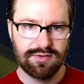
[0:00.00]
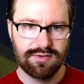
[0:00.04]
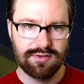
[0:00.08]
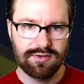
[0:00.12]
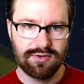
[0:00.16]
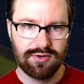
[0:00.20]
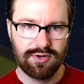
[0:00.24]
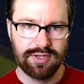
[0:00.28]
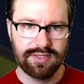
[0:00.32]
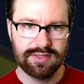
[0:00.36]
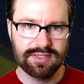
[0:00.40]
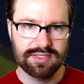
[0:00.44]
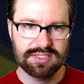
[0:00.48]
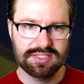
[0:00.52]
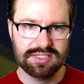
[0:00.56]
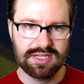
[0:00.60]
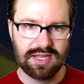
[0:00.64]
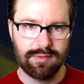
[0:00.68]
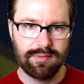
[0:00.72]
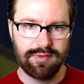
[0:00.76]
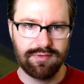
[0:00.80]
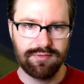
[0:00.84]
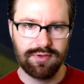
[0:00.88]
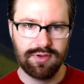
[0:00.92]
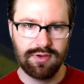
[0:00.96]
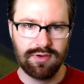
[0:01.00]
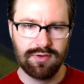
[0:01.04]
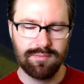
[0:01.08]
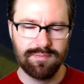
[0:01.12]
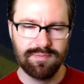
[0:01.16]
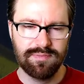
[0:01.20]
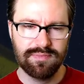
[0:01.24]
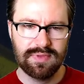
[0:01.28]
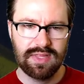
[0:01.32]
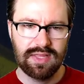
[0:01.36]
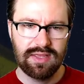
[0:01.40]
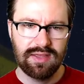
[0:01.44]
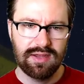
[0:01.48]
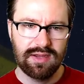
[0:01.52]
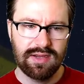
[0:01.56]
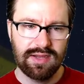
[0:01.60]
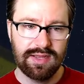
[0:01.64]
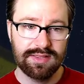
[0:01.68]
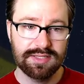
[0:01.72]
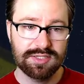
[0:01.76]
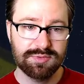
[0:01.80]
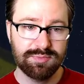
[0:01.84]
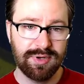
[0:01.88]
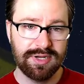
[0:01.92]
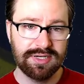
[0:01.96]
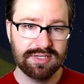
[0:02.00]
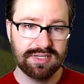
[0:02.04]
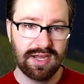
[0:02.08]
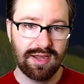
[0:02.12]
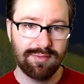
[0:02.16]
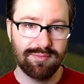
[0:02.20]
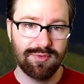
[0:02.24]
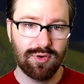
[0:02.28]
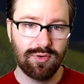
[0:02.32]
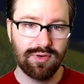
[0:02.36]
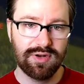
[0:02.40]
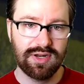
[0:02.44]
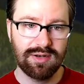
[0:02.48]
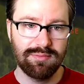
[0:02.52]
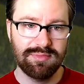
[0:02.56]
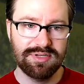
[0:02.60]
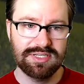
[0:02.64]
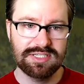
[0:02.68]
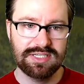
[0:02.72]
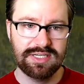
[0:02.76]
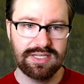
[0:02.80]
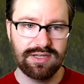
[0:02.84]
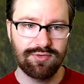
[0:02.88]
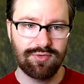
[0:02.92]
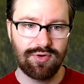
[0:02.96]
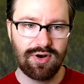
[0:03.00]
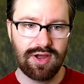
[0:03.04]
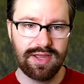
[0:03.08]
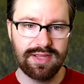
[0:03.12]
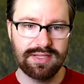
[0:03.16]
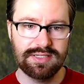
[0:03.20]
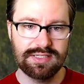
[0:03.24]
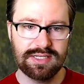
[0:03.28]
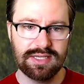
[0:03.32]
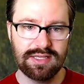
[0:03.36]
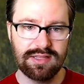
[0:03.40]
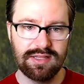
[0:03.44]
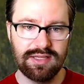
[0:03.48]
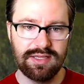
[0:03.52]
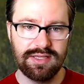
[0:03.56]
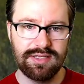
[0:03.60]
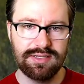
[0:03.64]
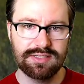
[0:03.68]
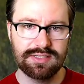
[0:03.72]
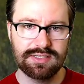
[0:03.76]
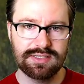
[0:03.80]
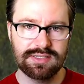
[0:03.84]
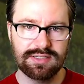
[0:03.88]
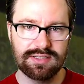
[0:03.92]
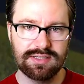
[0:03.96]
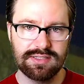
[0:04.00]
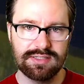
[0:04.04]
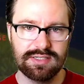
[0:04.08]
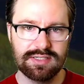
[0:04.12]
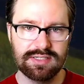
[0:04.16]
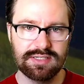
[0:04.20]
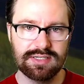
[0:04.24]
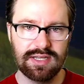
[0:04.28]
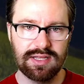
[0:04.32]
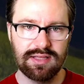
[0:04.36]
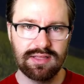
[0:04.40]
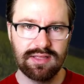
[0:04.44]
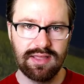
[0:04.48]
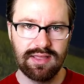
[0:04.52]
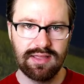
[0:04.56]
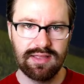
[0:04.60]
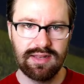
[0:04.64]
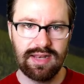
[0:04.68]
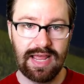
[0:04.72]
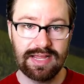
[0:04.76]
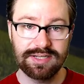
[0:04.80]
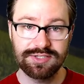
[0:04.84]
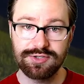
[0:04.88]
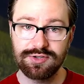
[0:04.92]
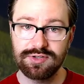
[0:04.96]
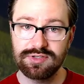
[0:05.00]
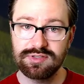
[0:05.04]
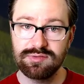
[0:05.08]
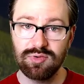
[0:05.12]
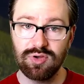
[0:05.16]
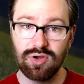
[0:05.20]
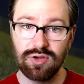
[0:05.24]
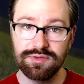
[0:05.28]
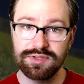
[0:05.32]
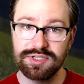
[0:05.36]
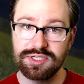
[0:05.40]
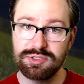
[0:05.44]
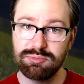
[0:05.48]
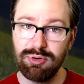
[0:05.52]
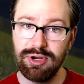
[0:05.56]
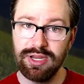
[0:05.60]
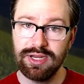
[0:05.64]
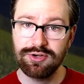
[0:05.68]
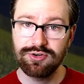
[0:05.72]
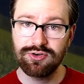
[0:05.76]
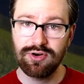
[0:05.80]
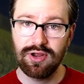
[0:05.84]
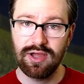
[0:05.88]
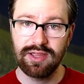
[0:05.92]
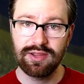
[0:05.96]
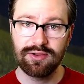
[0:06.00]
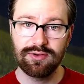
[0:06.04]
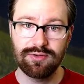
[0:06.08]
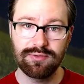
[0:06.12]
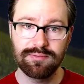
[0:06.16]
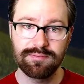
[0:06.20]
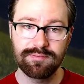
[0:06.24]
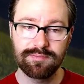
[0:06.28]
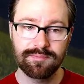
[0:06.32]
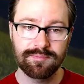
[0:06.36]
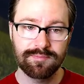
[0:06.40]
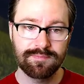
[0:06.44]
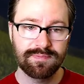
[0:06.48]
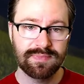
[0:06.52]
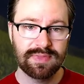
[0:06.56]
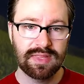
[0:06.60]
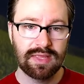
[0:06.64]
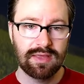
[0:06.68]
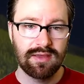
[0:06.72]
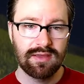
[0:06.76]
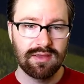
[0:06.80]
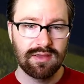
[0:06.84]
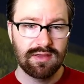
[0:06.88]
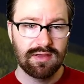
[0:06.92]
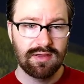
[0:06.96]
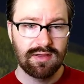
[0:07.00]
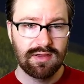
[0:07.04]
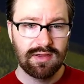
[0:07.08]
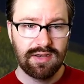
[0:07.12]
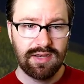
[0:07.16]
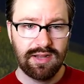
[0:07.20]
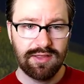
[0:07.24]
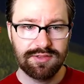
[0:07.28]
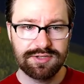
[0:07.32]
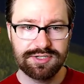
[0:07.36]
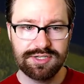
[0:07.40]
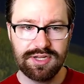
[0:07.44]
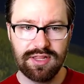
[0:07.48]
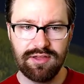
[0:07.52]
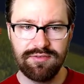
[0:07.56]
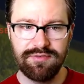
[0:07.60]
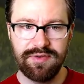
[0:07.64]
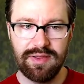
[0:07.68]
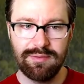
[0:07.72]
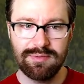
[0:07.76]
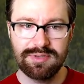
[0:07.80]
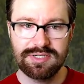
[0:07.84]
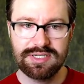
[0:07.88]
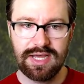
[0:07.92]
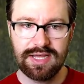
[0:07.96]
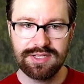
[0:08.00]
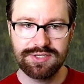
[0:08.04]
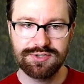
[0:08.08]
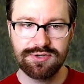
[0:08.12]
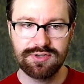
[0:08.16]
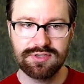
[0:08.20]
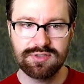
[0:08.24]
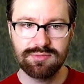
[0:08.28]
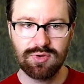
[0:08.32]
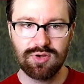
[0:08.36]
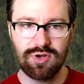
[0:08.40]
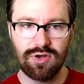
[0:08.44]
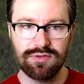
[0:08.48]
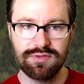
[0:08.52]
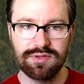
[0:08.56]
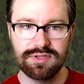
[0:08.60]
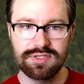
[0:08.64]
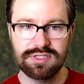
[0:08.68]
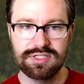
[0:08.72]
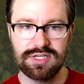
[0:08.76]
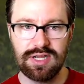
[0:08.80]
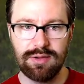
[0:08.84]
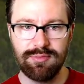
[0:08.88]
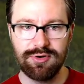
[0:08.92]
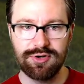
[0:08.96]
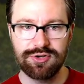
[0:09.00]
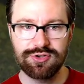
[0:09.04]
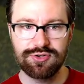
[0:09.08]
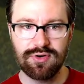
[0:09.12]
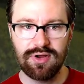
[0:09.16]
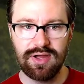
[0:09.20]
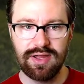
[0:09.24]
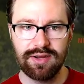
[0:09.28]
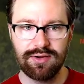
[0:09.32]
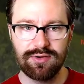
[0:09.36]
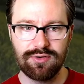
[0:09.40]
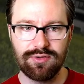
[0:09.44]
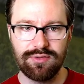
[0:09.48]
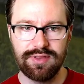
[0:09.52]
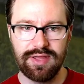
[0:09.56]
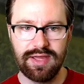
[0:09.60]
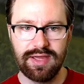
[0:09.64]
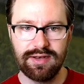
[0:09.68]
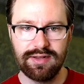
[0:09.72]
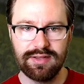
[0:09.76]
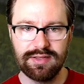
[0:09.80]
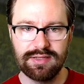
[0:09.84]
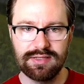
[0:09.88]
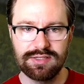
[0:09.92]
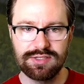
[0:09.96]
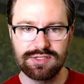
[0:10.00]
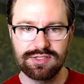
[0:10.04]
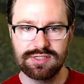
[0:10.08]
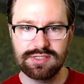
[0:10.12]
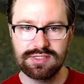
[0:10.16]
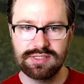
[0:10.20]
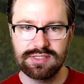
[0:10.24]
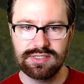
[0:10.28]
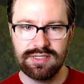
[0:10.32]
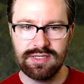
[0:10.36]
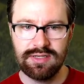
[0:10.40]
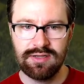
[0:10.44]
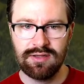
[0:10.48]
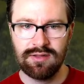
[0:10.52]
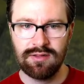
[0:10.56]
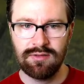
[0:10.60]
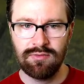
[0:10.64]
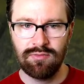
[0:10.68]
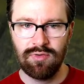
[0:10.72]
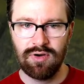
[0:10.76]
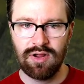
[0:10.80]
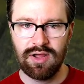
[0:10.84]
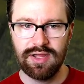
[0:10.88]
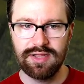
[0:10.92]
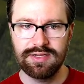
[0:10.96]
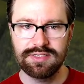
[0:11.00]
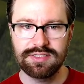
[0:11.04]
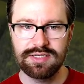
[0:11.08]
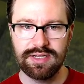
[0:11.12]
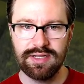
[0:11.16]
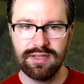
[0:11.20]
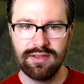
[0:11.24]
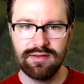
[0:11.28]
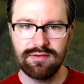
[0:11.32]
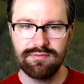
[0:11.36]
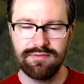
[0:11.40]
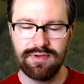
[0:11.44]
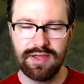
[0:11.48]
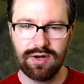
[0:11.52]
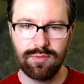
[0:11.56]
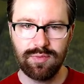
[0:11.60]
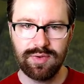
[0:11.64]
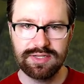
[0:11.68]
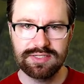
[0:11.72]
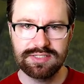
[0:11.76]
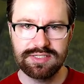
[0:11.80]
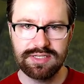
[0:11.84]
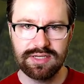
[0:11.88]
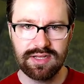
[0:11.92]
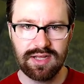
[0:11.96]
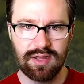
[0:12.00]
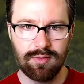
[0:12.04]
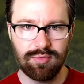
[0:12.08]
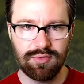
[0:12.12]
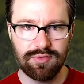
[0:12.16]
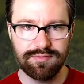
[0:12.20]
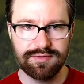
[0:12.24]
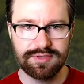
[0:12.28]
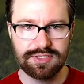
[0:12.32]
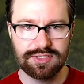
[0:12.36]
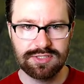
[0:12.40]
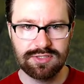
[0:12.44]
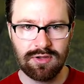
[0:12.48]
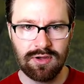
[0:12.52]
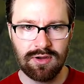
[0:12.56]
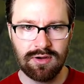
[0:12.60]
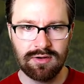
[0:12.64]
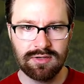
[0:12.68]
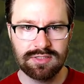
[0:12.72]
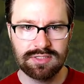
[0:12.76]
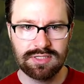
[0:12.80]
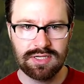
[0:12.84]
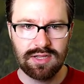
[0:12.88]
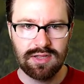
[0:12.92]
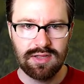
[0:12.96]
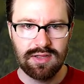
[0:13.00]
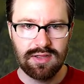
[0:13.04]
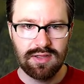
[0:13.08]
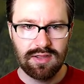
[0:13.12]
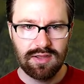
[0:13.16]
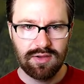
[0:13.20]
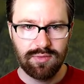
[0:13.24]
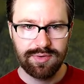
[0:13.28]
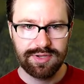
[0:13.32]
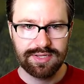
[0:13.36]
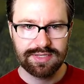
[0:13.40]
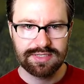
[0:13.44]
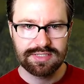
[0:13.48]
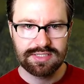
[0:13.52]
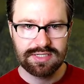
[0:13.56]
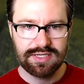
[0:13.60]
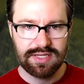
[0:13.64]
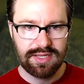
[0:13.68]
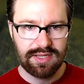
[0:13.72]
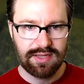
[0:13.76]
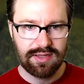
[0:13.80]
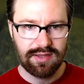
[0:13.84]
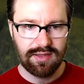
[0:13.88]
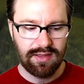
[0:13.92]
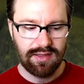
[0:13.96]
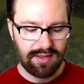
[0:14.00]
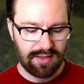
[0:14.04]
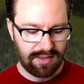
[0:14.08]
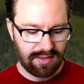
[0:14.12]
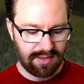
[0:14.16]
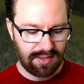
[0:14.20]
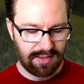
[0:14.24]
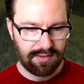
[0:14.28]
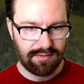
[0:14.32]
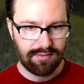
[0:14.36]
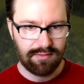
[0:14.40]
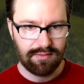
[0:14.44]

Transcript: during this time of year. In the springtime, though, it can be seen rising in the east. This is an asterism called the Spring Triangle. Now, there's another famous asterism called the Summer Triangle that is still rising. In fact, we can see a couple of its stars. We can see uh,